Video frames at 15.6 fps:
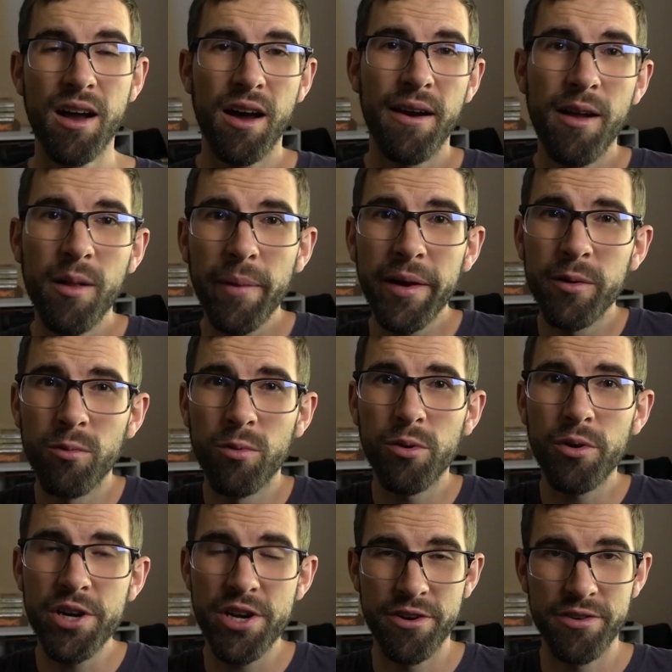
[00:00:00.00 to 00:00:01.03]
on all my
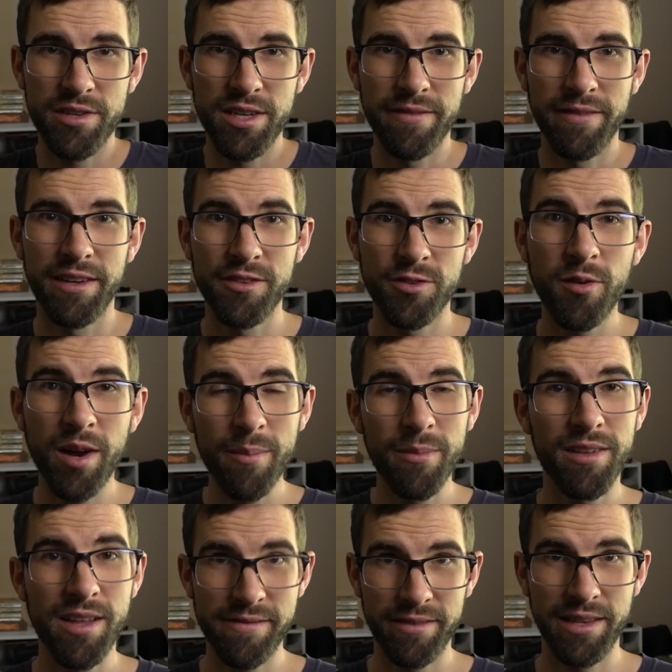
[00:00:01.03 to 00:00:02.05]
warriors even. So I'm
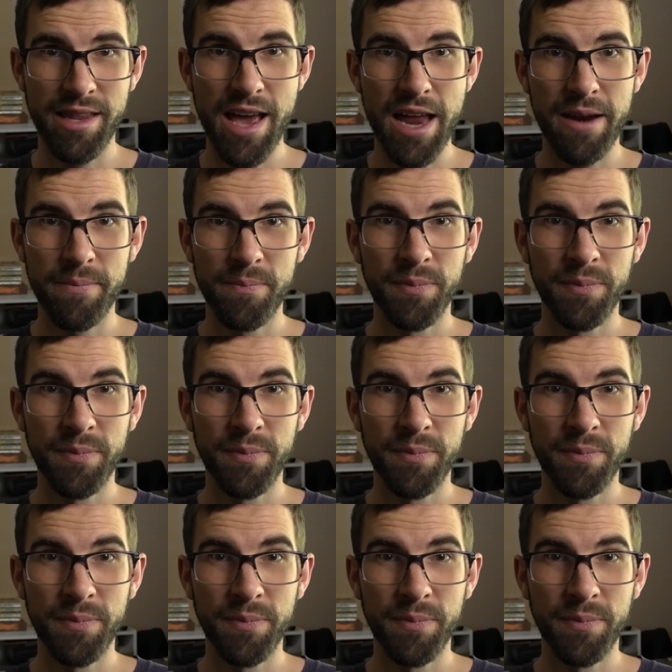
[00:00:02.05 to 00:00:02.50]
loving that.